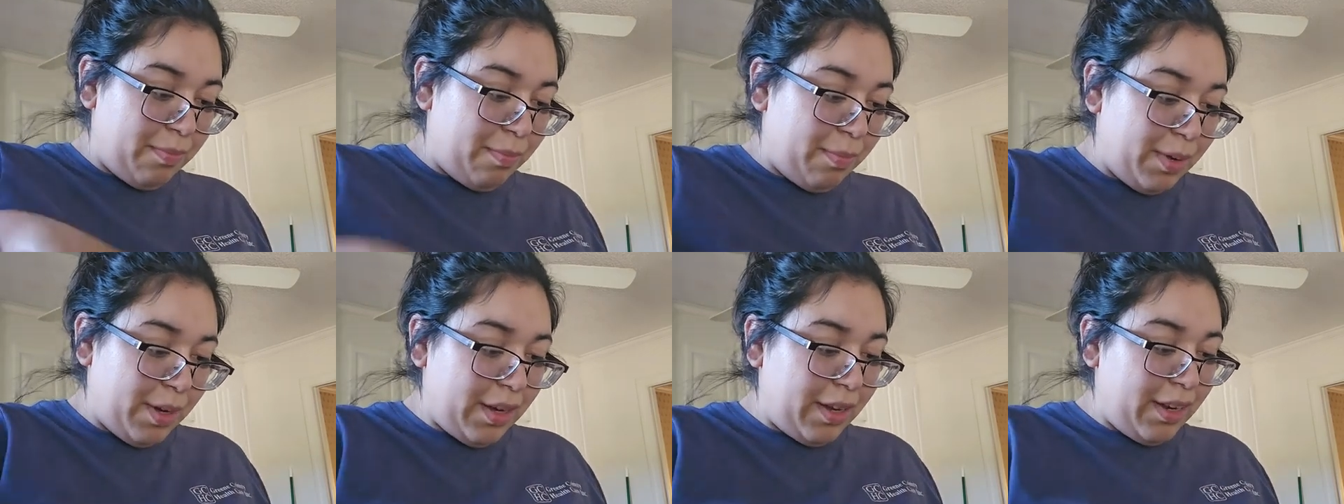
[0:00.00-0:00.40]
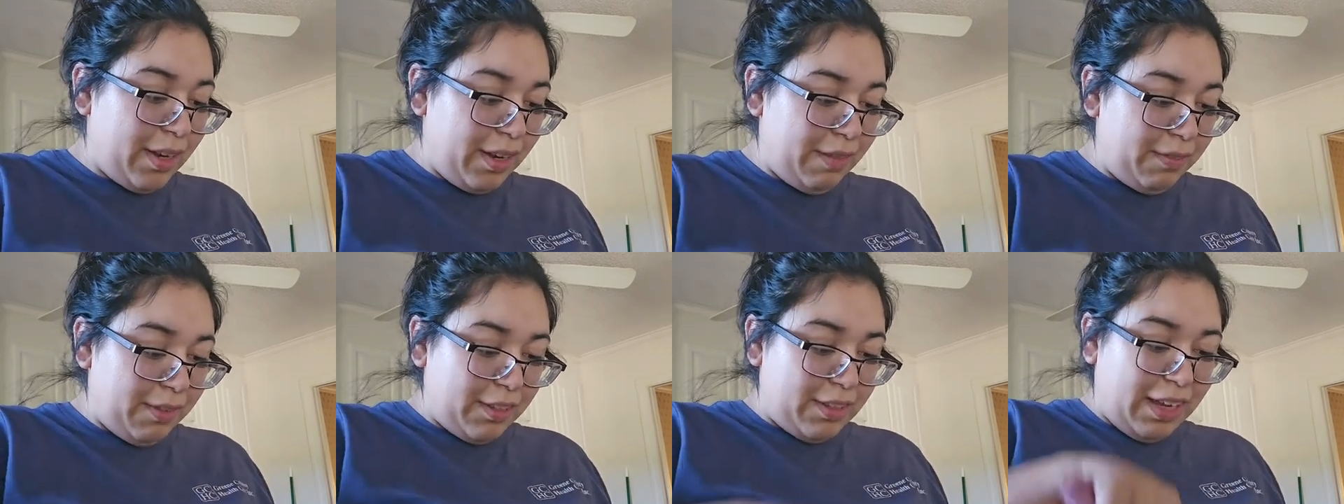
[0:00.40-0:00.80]

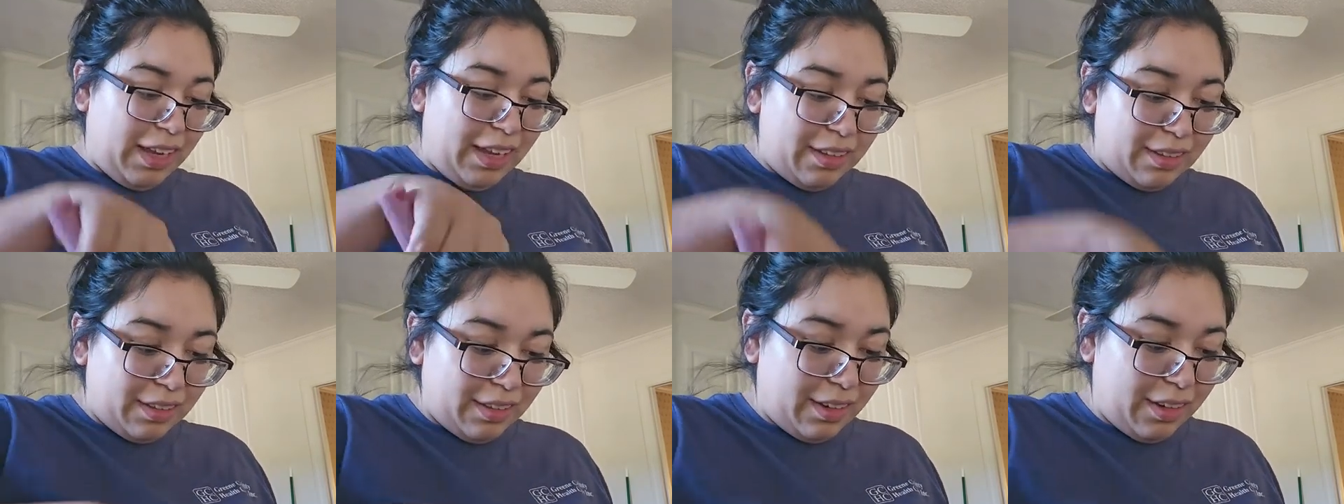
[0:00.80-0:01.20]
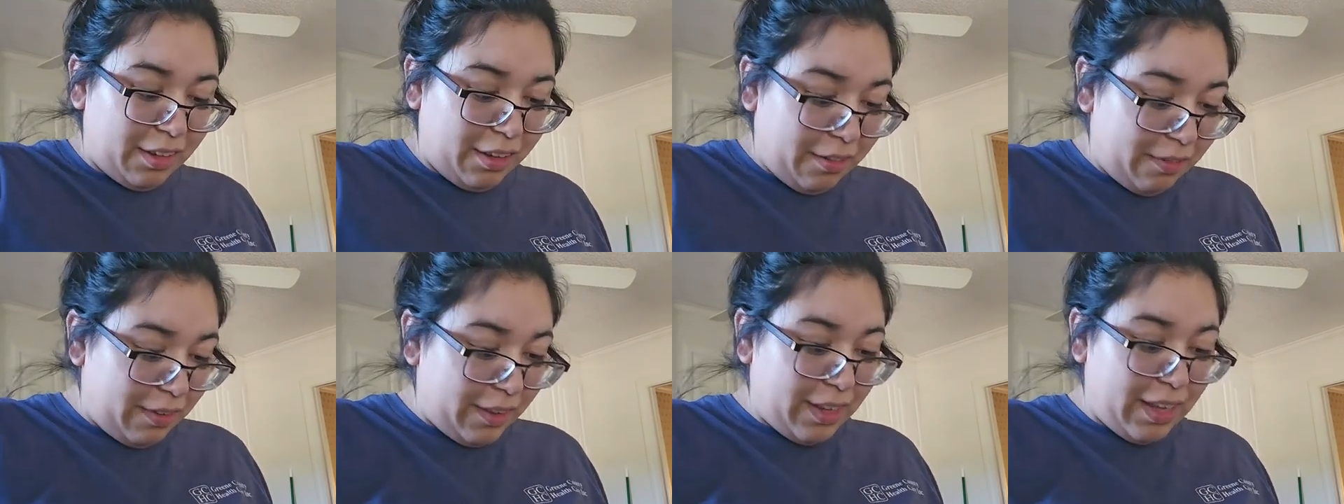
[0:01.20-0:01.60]
But if you taste it
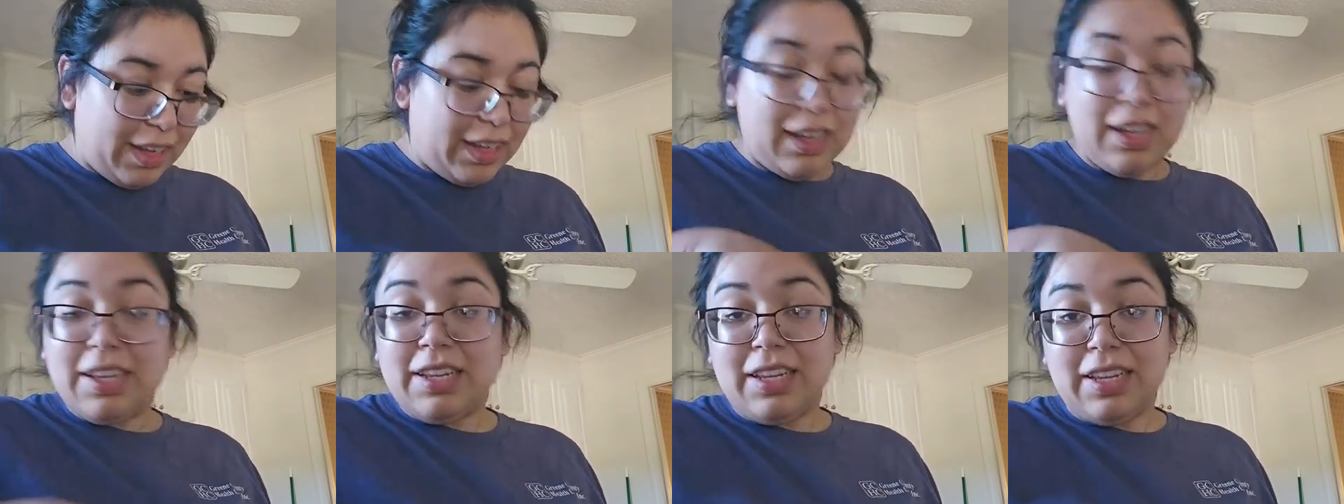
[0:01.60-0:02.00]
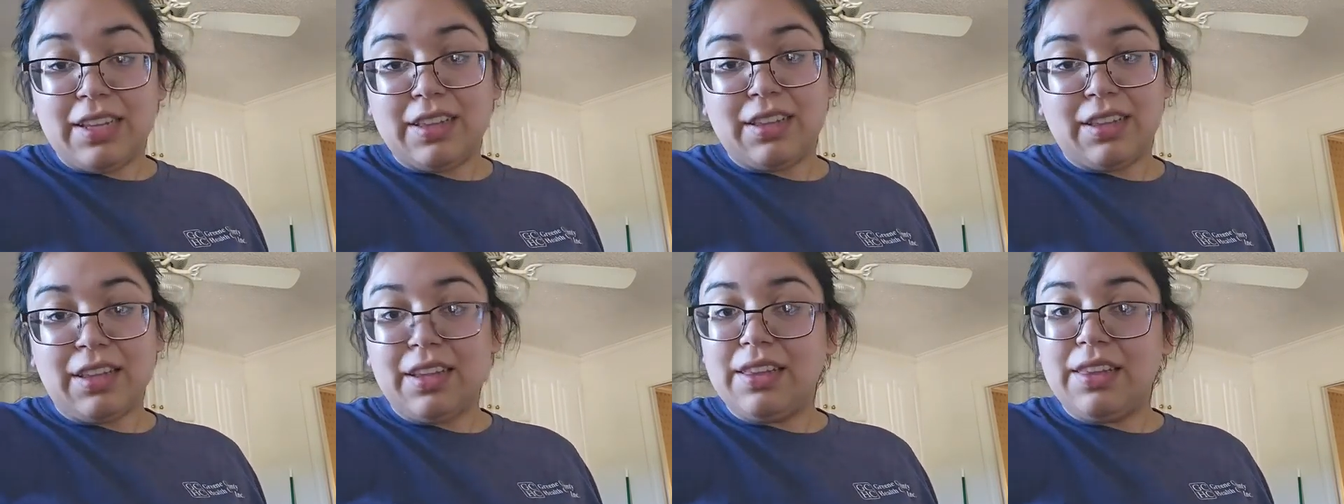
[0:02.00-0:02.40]
and you feel like it
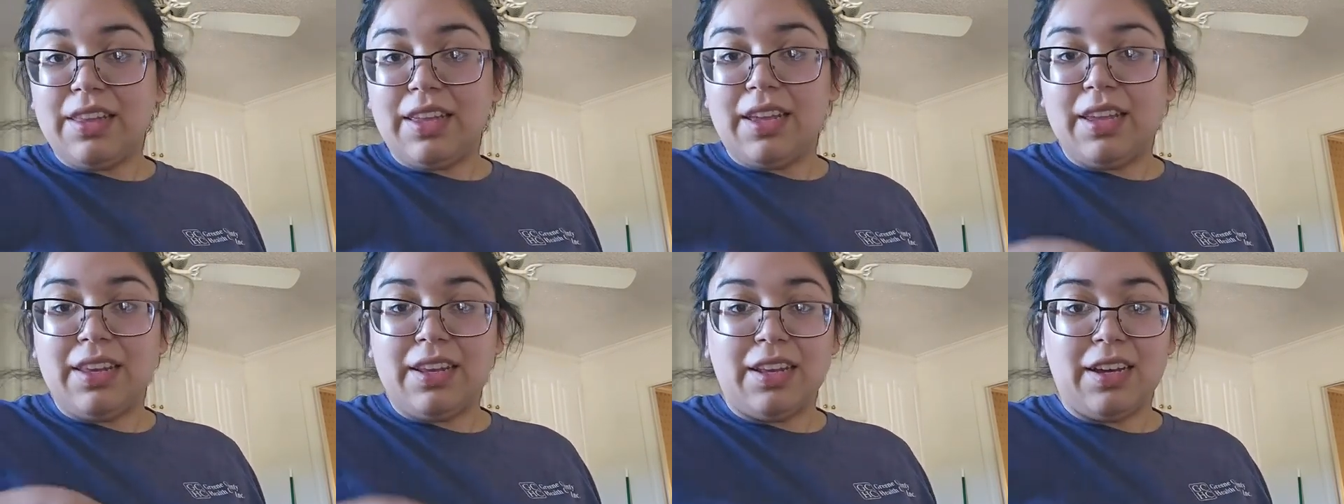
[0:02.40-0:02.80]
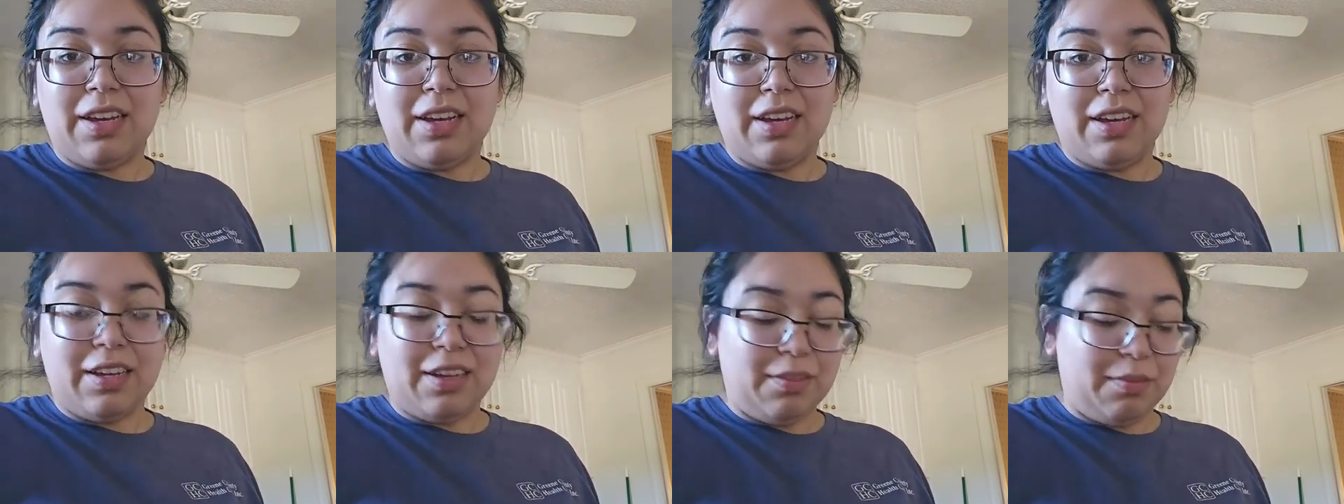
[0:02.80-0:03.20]
needs it, then
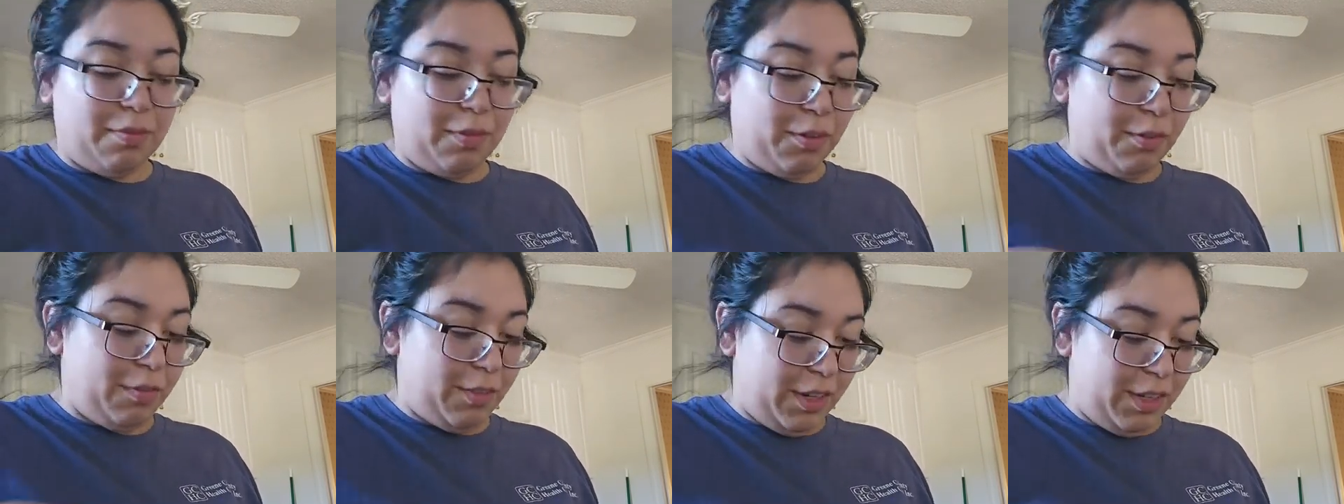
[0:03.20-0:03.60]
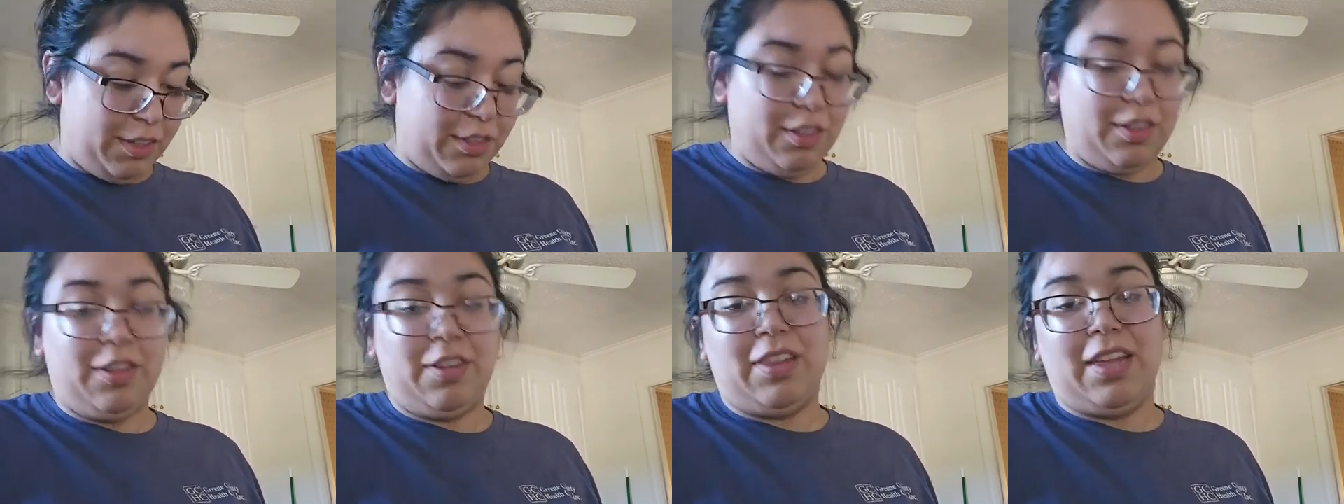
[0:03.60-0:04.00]
feel free
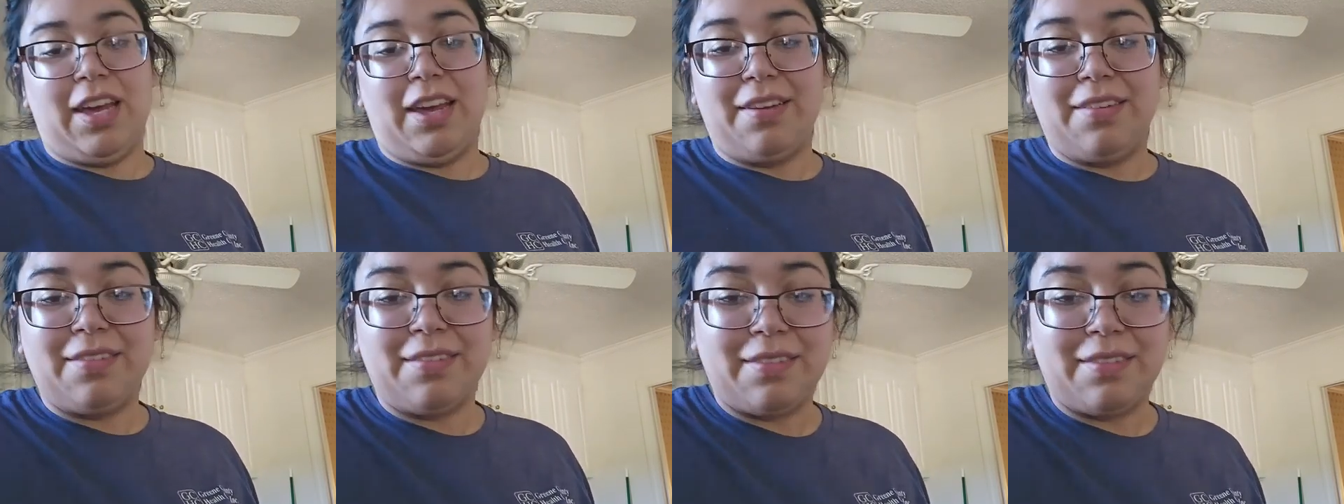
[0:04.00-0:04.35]
to do that.